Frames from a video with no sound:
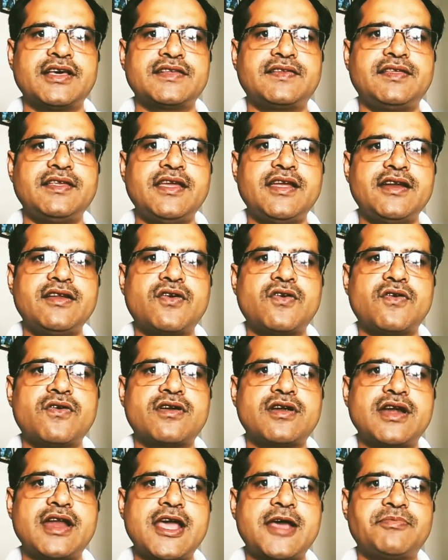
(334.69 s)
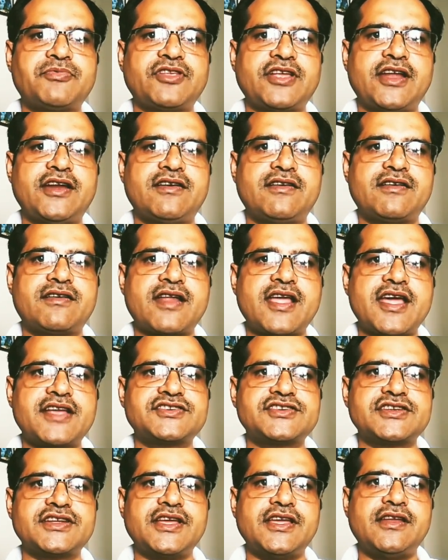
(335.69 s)
Seed coat neps and
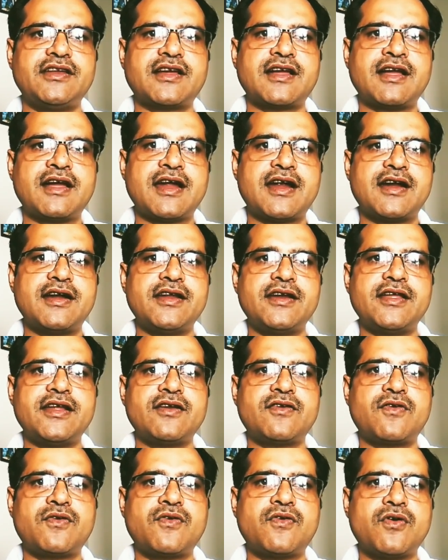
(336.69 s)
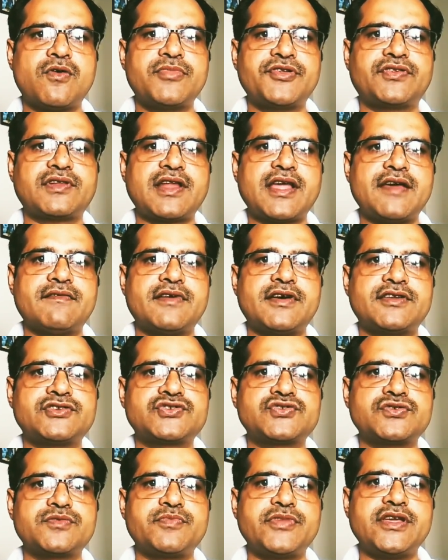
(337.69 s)
trash in carded and combed
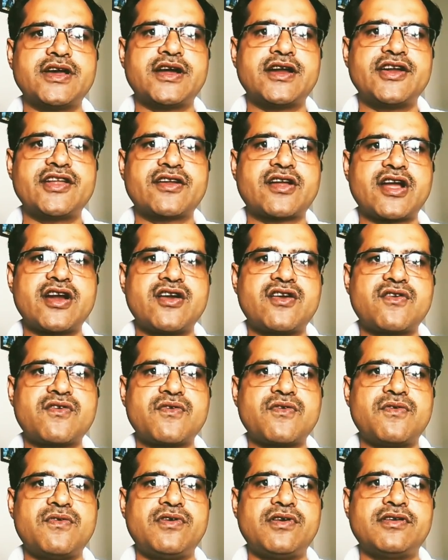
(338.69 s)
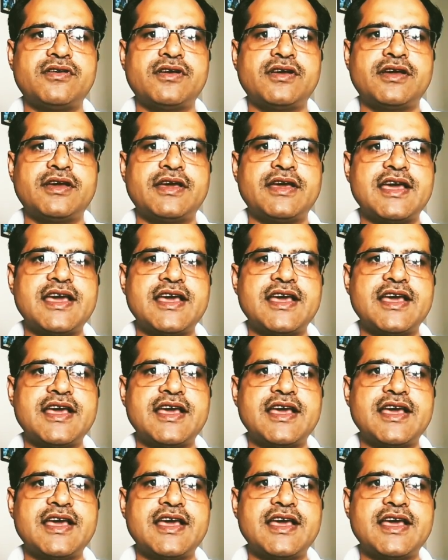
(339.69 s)
slivers should be under controlled